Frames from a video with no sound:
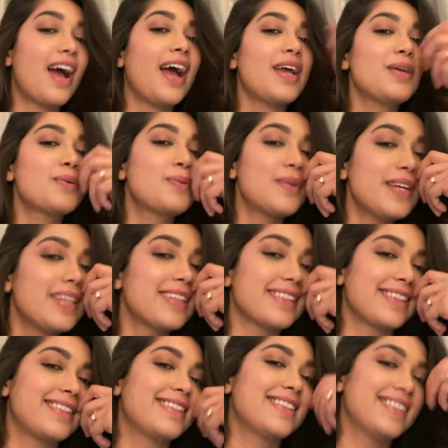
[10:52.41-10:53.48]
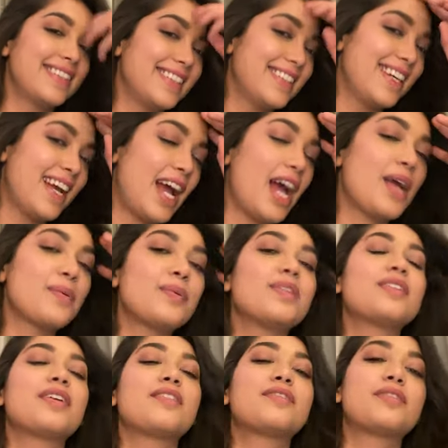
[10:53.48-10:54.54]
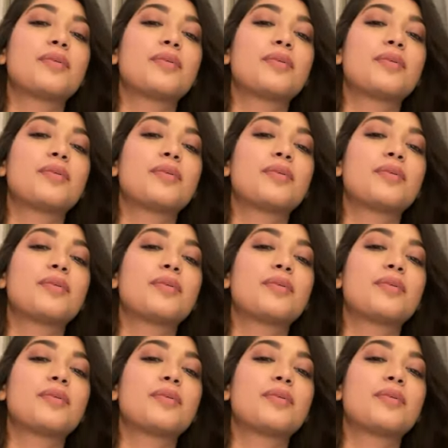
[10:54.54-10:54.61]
I will dub